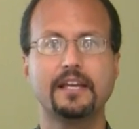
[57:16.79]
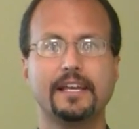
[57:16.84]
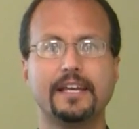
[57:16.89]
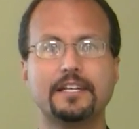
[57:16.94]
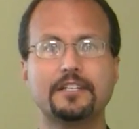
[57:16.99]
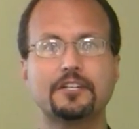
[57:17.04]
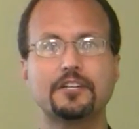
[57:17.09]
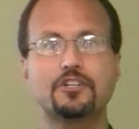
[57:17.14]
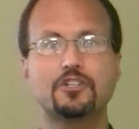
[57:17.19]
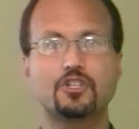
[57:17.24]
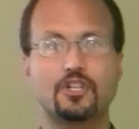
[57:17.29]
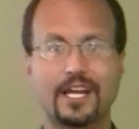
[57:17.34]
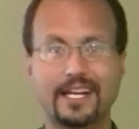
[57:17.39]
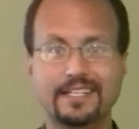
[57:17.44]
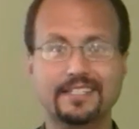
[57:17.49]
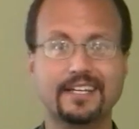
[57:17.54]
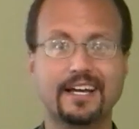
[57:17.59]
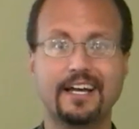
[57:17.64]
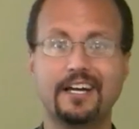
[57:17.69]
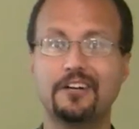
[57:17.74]
into
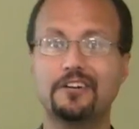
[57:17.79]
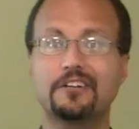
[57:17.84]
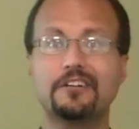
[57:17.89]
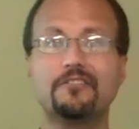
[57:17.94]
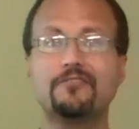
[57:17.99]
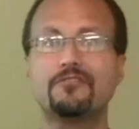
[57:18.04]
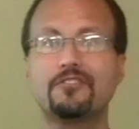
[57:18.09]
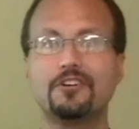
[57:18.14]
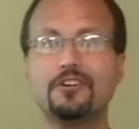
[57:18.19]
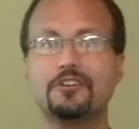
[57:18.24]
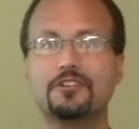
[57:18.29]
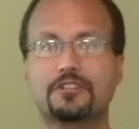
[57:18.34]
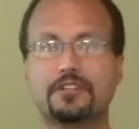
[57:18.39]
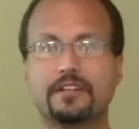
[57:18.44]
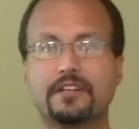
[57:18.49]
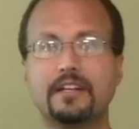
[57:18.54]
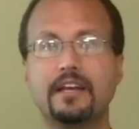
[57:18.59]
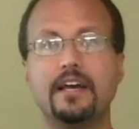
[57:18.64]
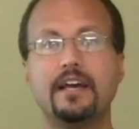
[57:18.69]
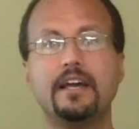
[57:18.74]
Gentile
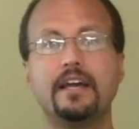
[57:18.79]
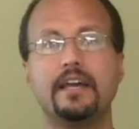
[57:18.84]
conversion